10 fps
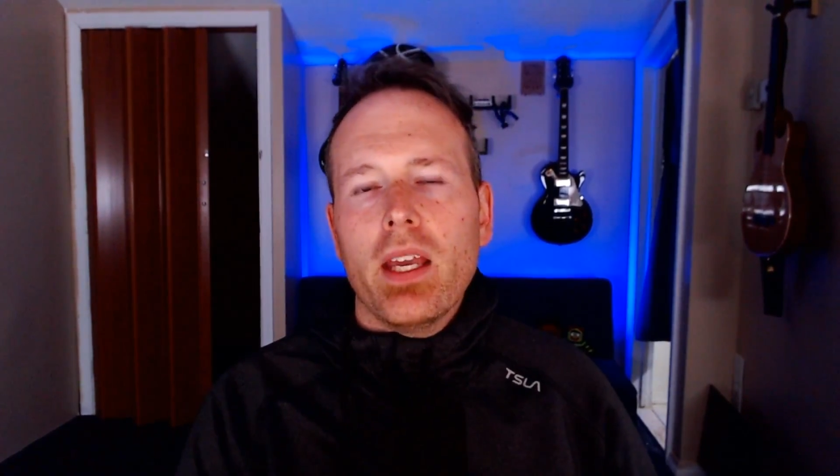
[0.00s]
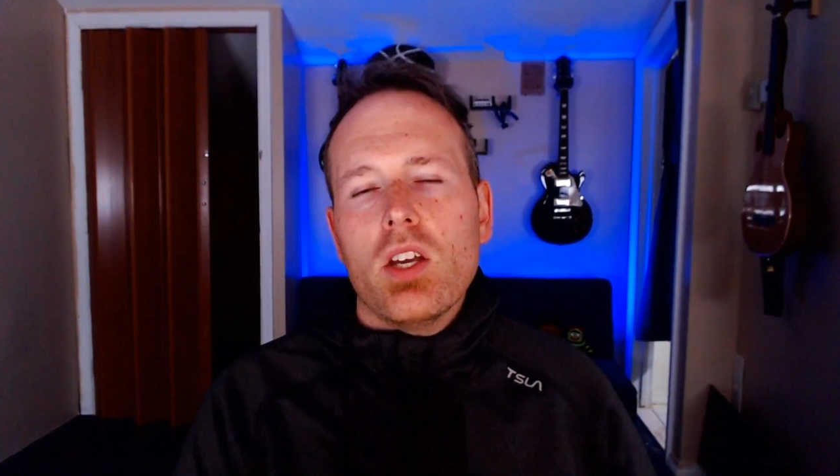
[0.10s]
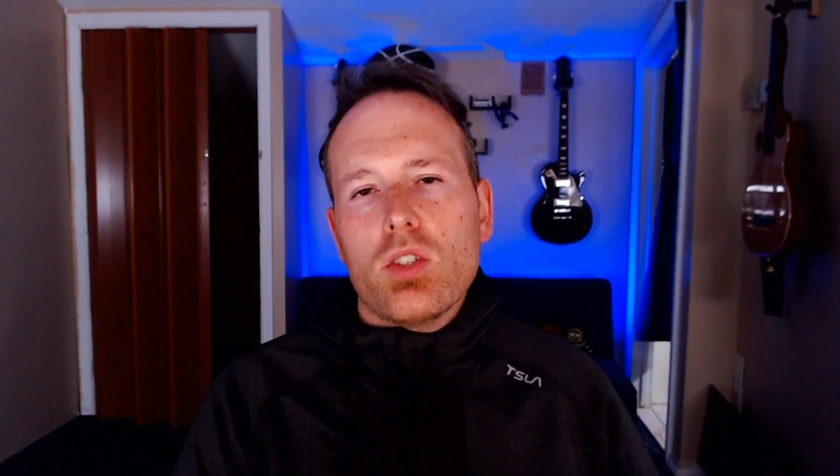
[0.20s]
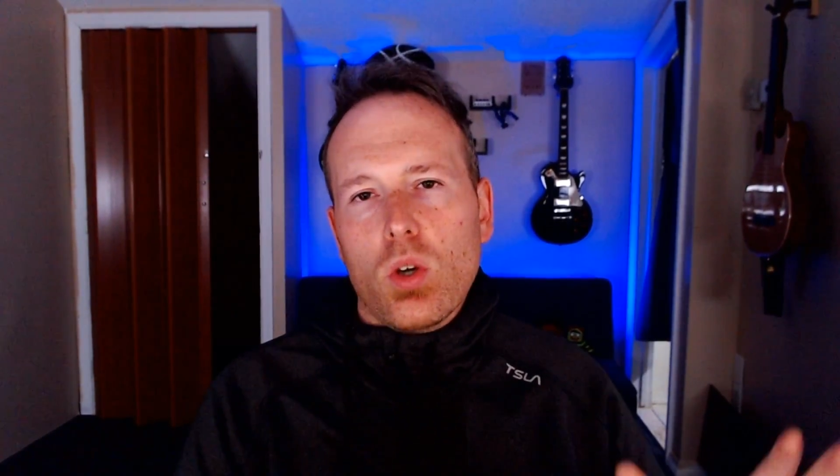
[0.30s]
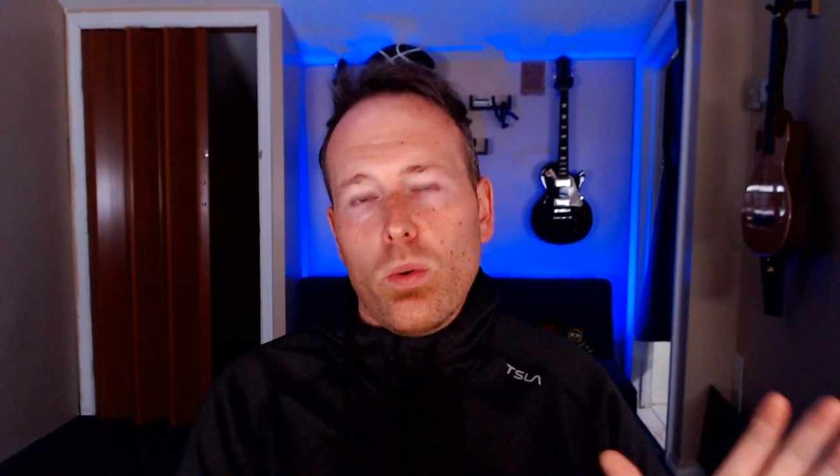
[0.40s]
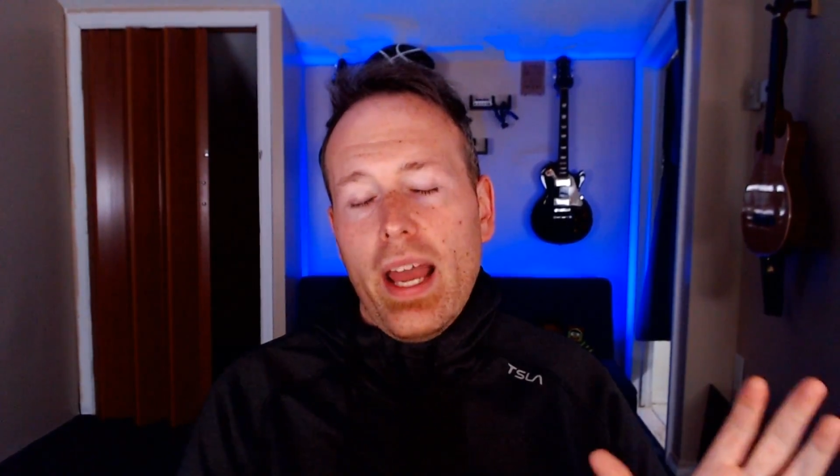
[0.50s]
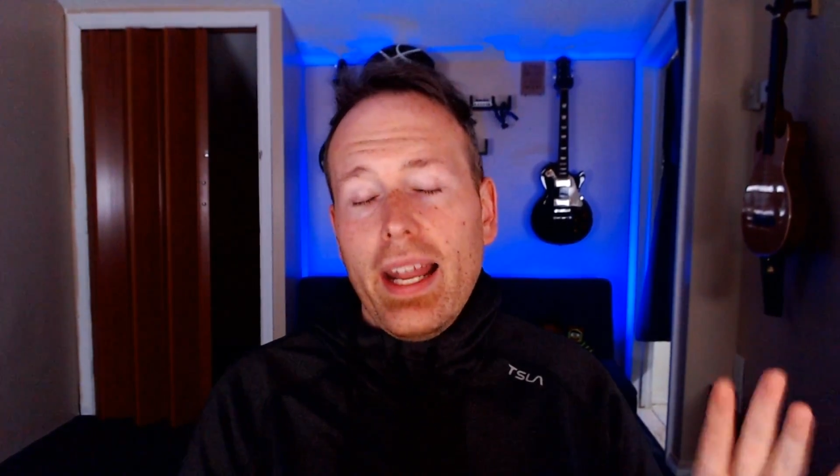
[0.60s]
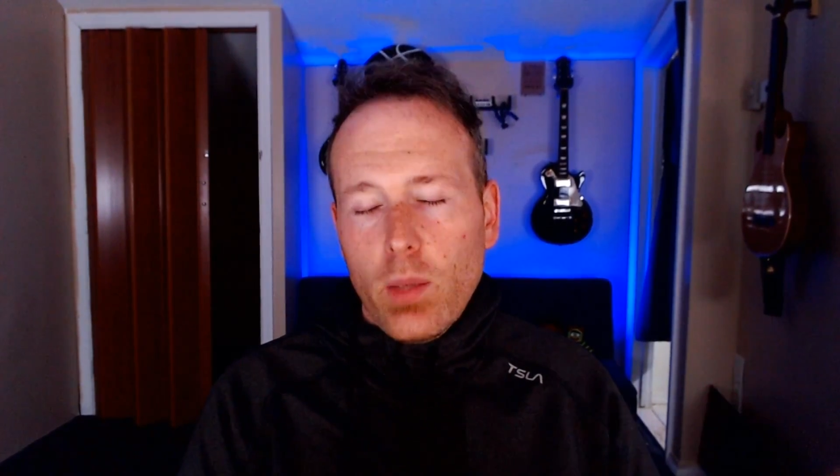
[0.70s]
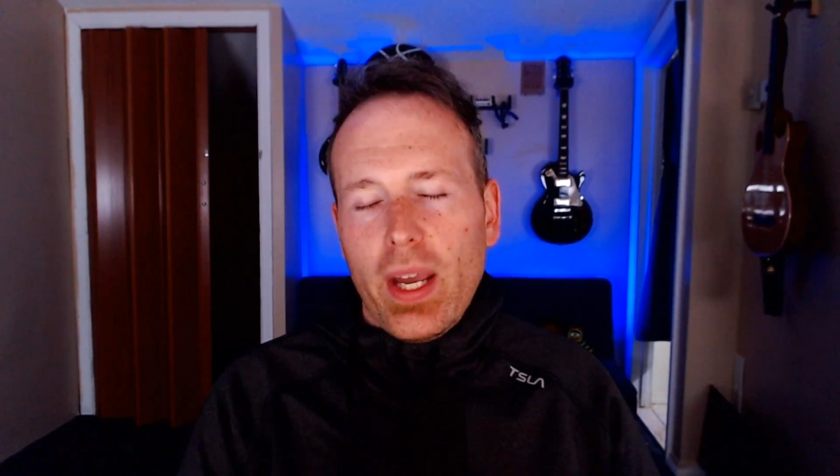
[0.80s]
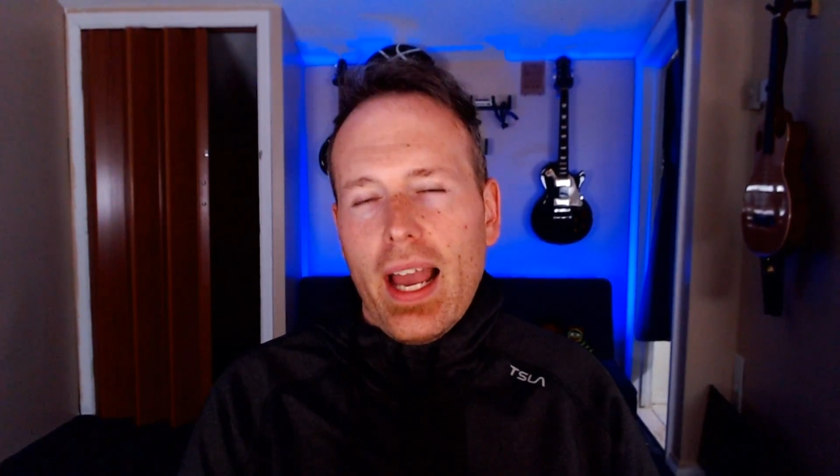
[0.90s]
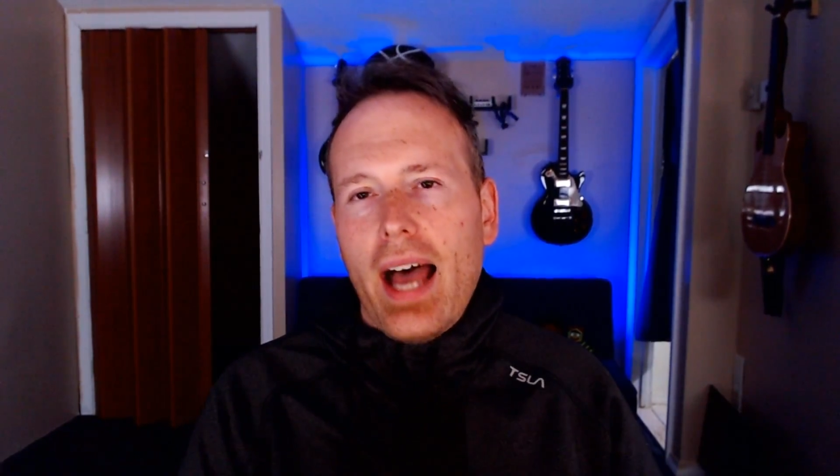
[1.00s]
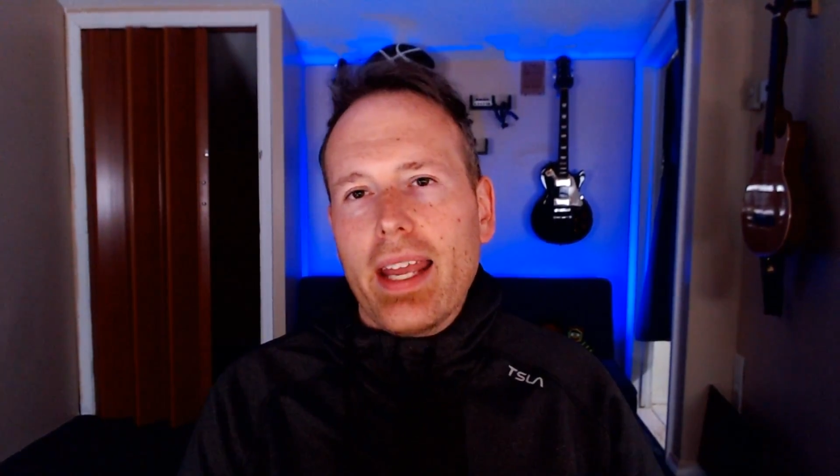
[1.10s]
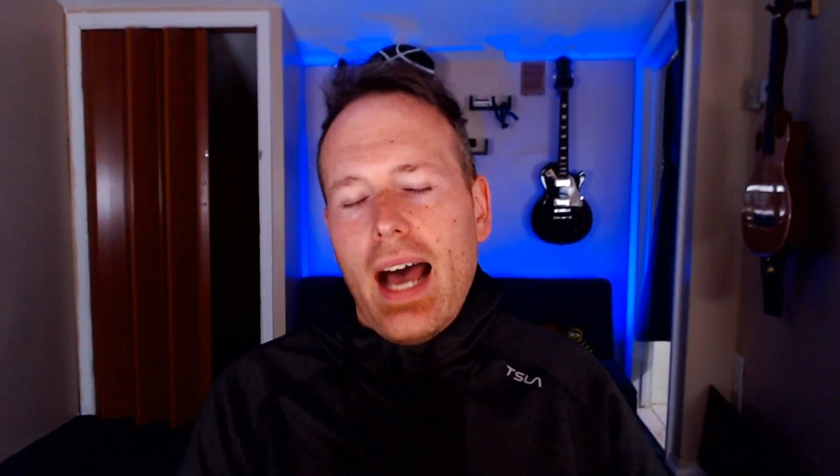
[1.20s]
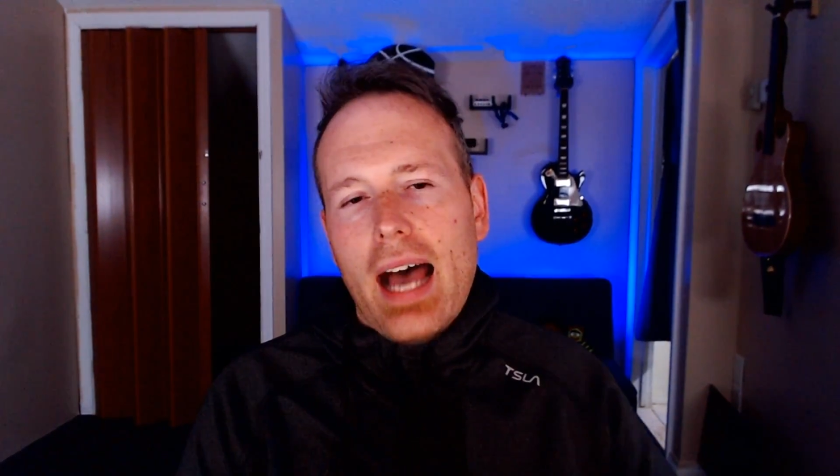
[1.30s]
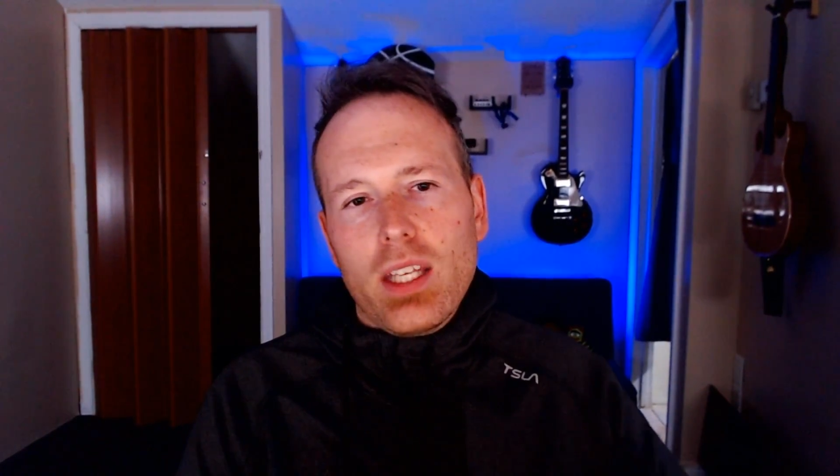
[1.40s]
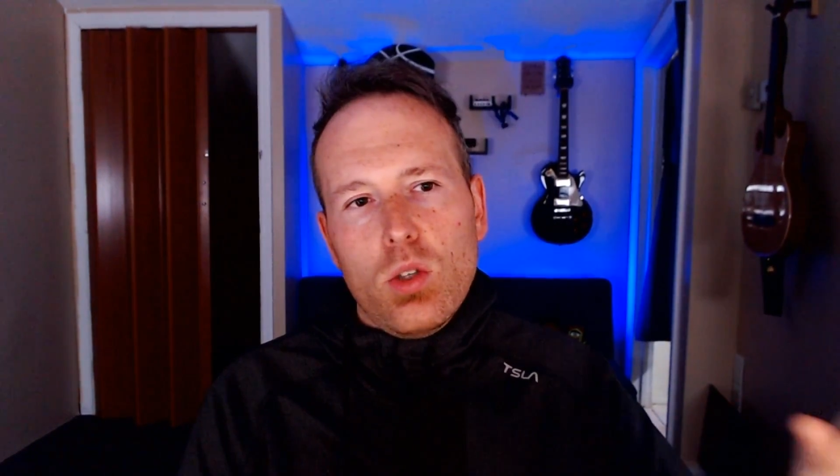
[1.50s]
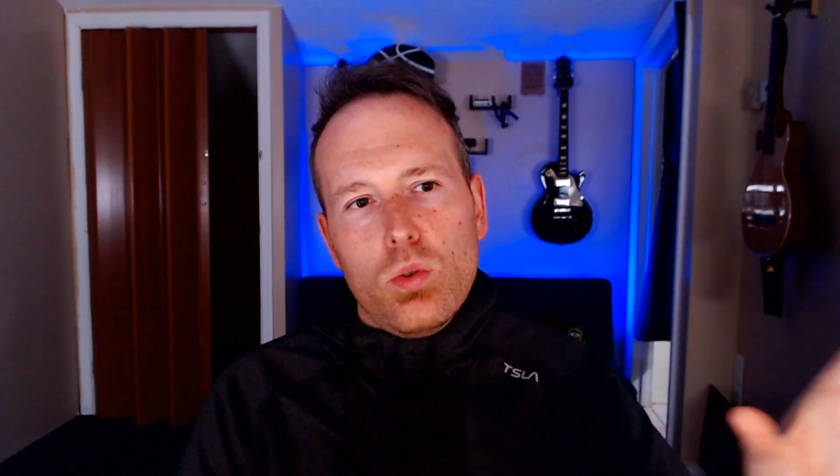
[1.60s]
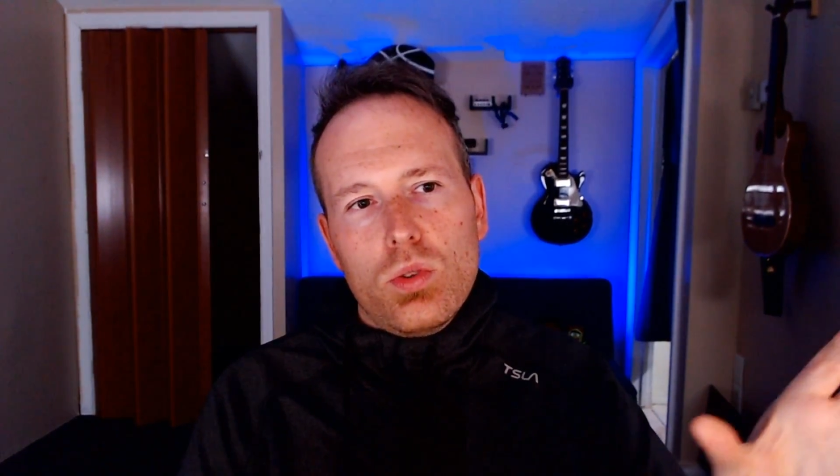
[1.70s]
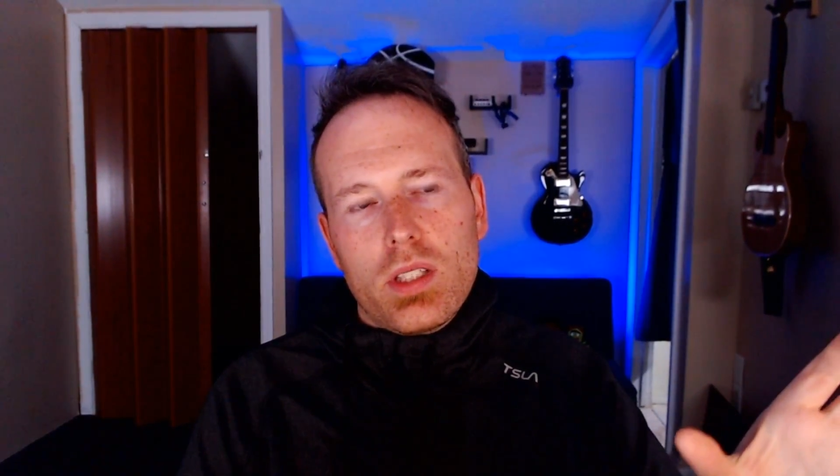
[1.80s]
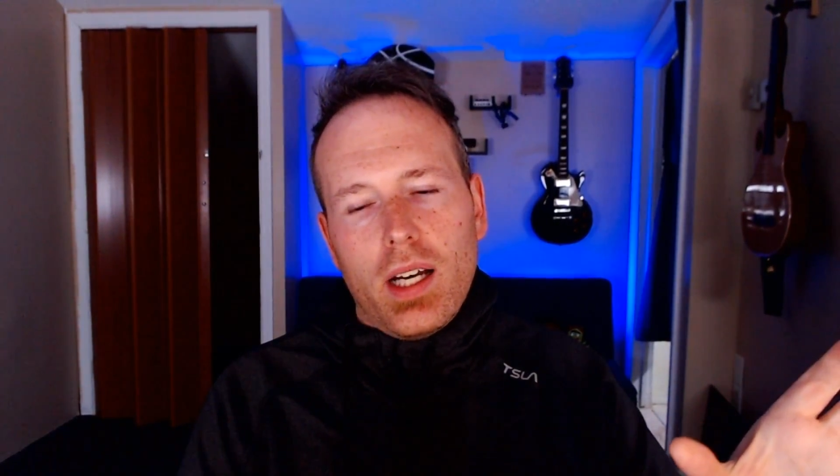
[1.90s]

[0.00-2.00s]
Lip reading: So anyway, I used